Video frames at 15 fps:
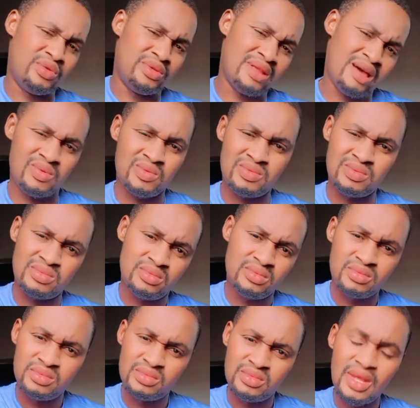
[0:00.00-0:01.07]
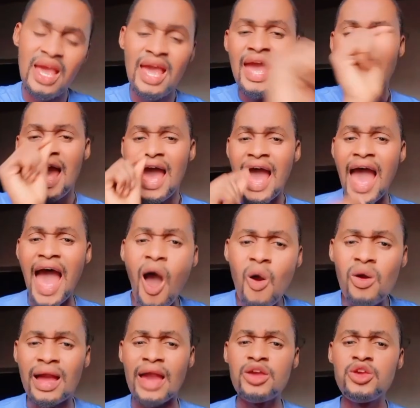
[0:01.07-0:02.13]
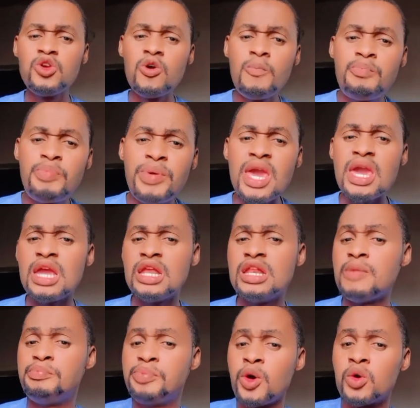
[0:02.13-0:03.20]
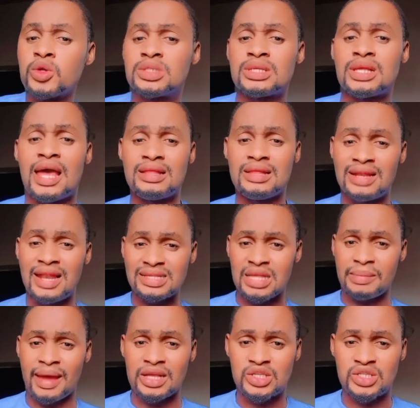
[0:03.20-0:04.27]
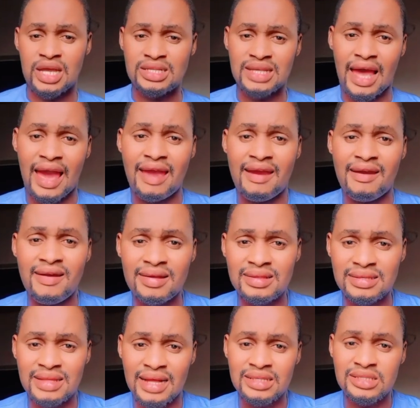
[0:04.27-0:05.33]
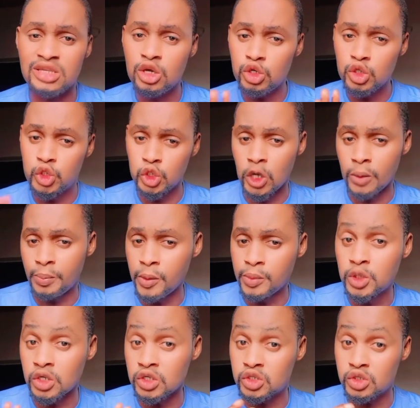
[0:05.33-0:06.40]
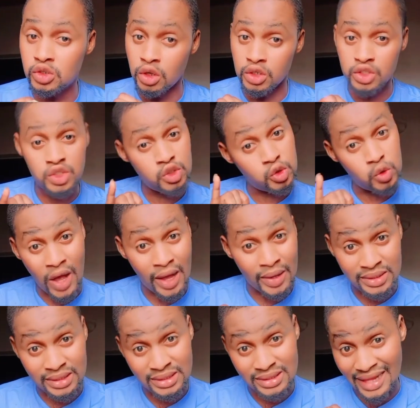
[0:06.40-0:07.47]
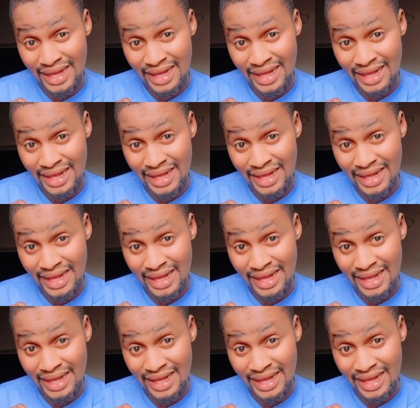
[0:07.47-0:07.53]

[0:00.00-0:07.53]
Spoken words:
now. How can you be in a booth? The last time I checked, I heard that Junior Pope just launched two houses